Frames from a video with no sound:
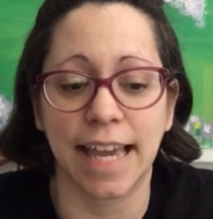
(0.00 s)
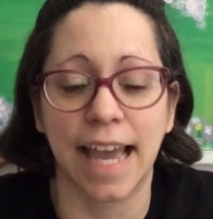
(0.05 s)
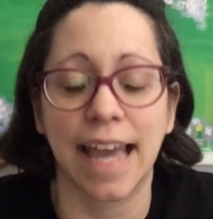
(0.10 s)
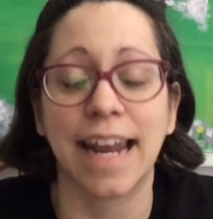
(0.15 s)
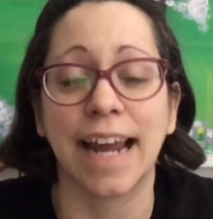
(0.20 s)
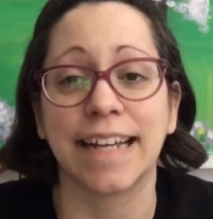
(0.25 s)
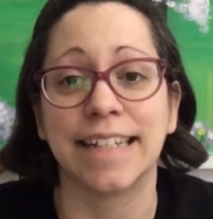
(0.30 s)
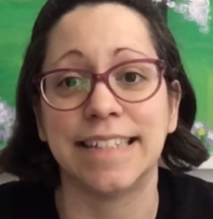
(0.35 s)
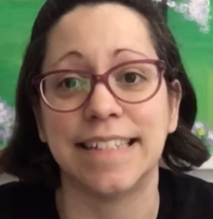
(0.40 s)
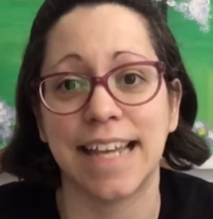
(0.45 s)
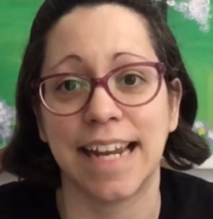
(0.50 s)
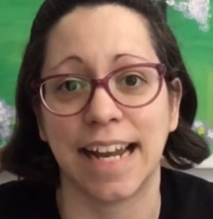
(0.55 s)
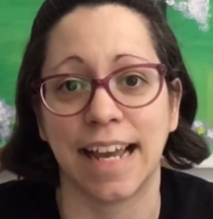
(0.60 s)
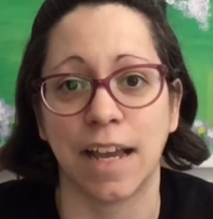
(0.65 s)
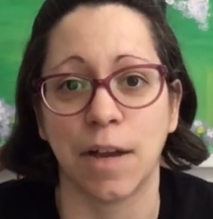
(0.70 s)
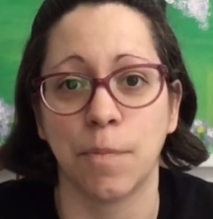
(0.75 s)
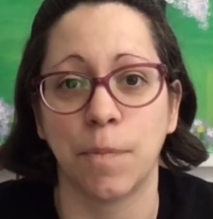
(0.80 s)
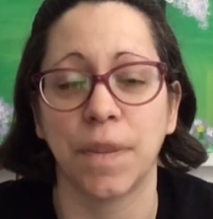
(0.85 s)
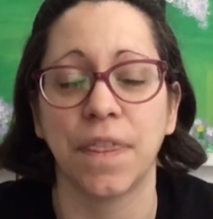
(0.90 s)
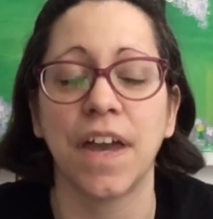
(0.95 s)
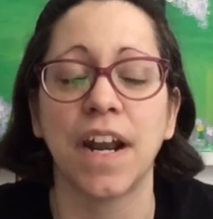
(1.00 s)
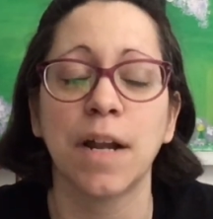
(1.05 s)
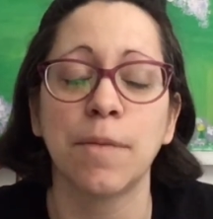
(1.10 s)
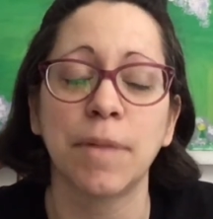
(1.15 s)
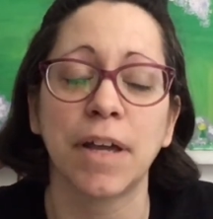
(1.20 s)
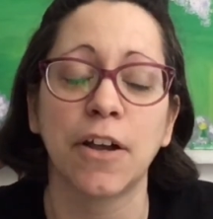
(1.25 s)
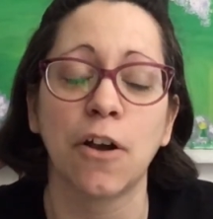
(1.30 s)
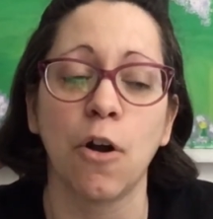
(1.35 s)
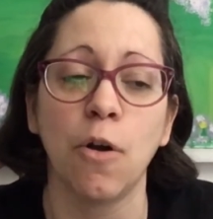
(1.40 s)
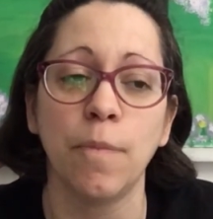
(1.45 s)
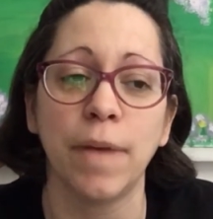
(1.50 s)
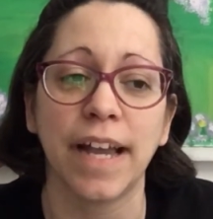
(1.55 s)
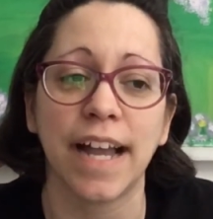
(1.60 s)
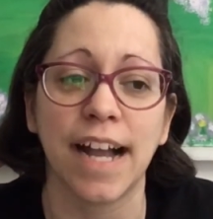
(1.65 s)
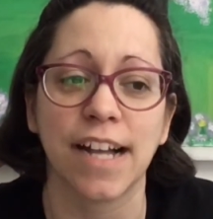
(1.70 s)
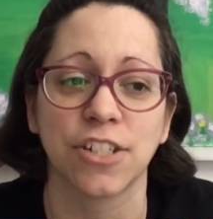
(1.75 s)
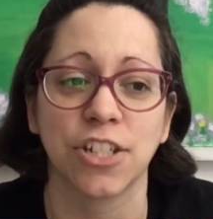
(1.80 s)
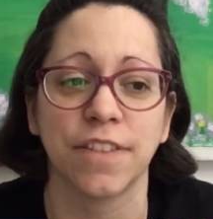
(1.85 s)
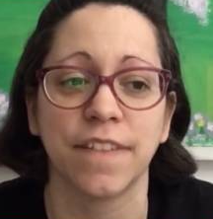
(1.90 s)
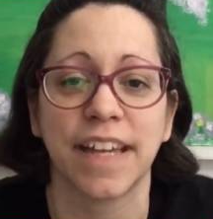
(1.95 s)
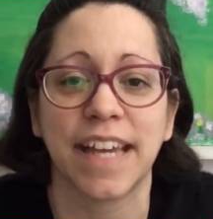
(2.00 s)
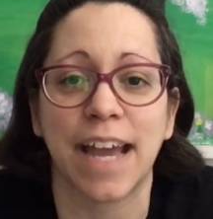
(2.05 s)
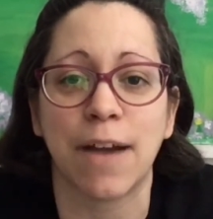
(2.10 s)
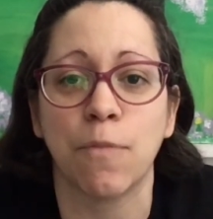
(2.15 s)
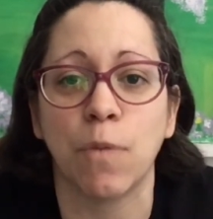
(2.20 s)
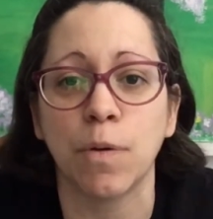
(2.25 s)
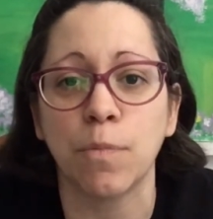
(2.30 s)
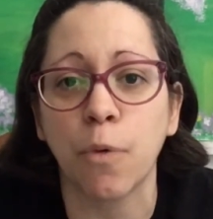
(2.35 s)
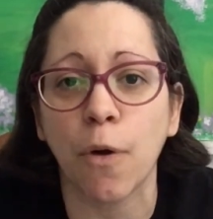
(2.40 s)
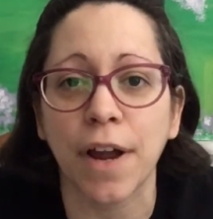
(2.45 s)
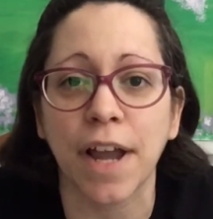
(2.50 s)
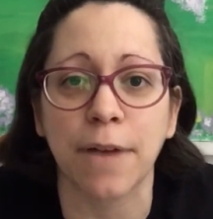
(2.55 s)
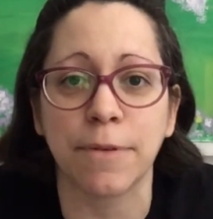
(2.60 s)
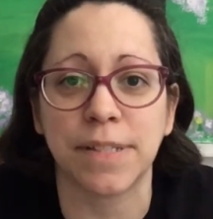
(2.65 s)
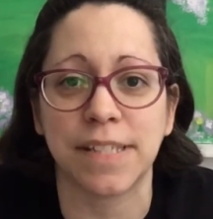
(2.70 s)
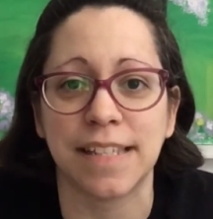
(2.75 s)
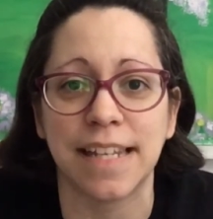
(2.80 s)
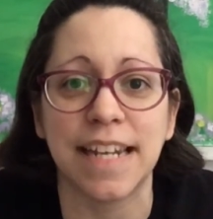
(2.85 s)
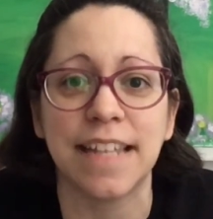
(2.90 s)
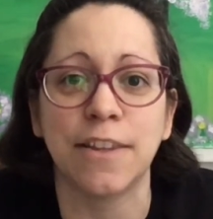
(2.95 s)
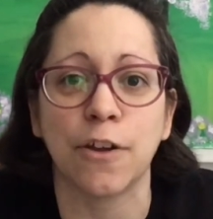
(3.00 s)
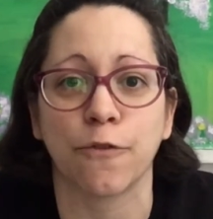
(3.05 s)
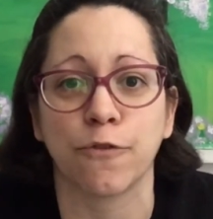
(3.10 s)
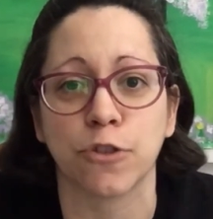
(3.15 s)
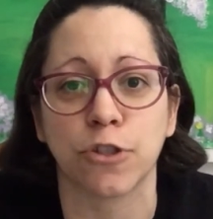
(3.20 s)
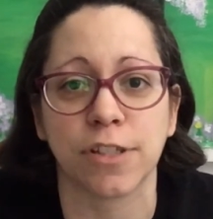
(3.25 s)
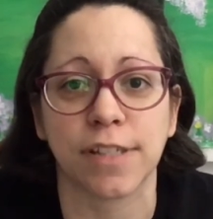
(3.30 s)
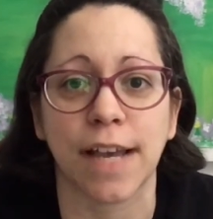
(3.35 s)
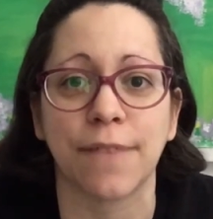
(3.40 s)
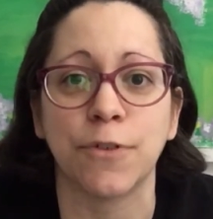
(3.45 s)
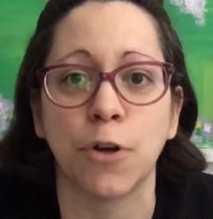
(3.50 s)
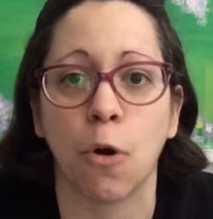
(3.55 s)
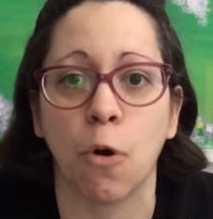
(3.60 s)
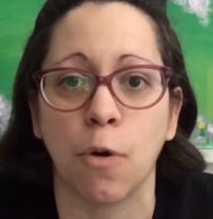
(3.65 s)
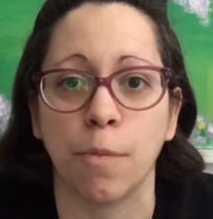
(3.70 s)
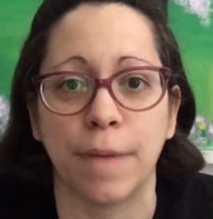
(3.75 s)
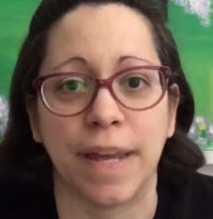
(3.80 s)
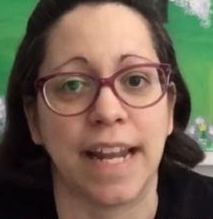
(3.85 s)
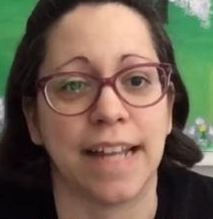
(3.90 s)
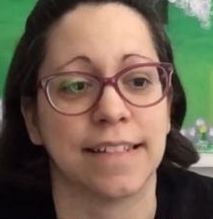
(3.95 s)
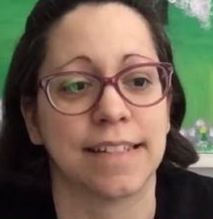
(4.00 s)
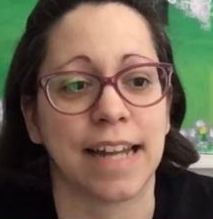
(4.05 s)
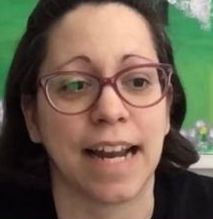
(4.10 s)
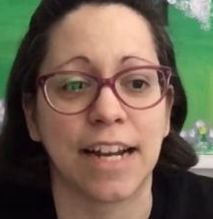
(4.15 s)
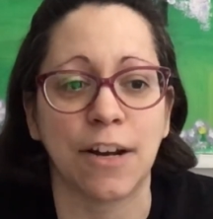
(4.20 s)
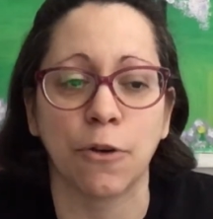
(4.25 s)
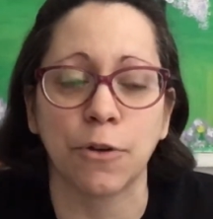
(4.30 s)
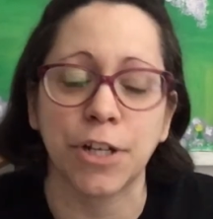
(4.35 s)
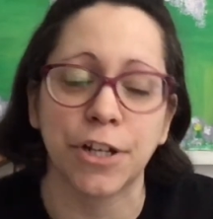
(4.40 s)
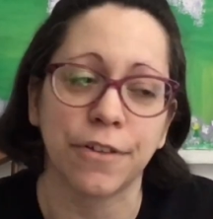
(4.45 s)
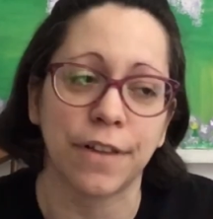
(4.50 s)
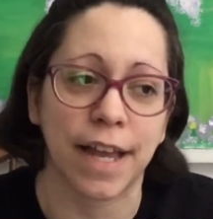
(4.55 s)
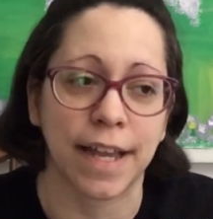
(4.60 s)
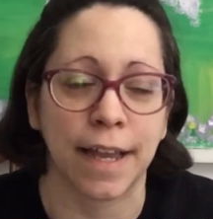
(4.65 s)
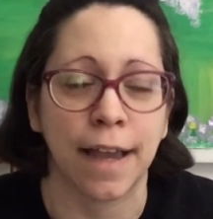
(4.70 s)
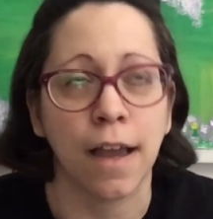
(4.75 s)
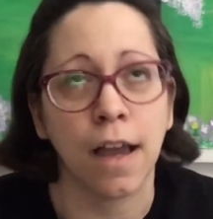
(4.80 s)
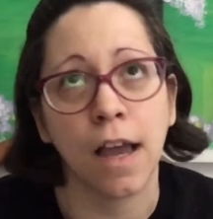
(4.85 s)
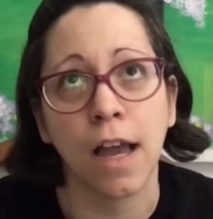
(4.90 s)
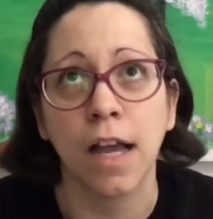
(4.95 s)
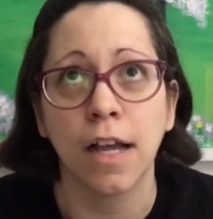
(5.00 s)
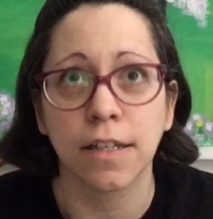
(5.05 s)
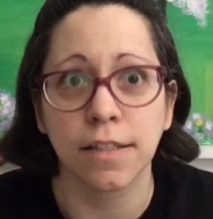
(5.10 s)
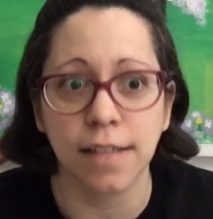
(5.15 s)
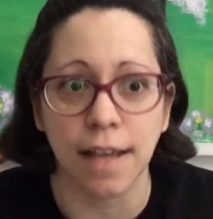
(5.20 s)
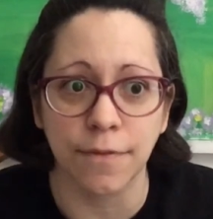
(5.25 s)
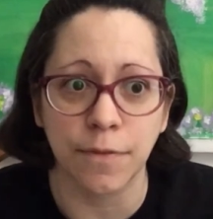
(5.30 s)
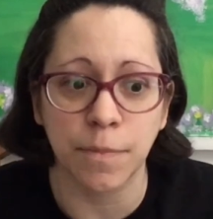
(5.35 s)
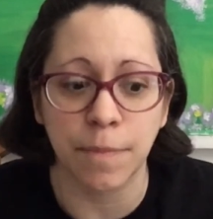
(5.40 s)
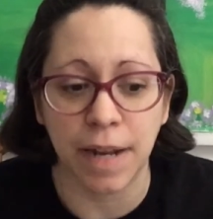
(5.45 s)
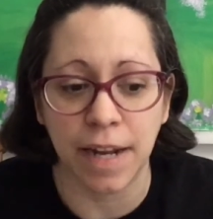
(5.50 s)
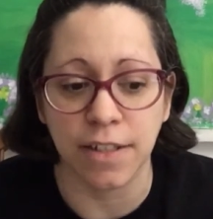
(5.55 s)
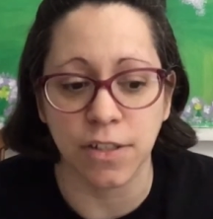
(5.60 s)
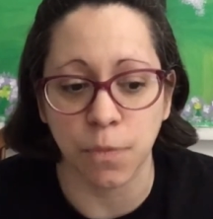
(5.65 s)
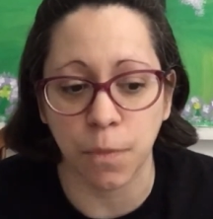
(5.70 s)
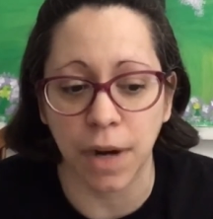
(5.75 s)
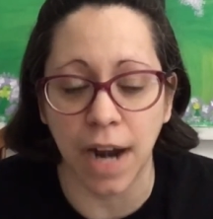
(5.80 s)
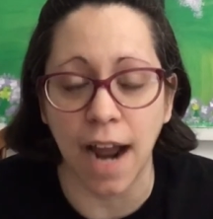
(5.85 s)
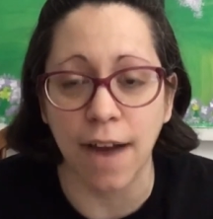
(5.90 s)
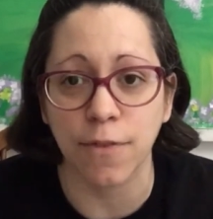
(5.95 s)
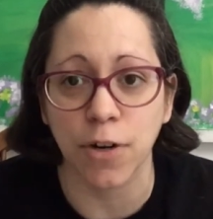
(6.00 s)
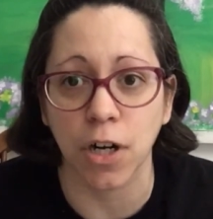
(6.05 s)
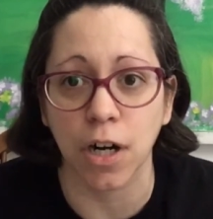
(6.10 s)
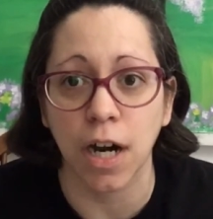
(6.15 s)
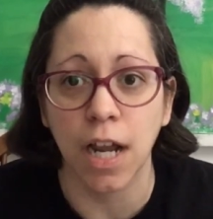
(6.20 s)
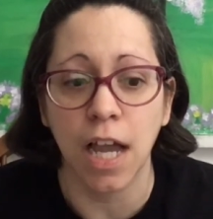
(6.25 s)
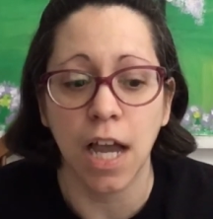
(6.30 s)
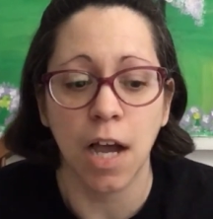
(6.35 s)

And I didn't. But then I'm like, oh my gosh, like at one point I was sitting there for 7 whole minutes. And I know you're like, 7 minutes, whatever.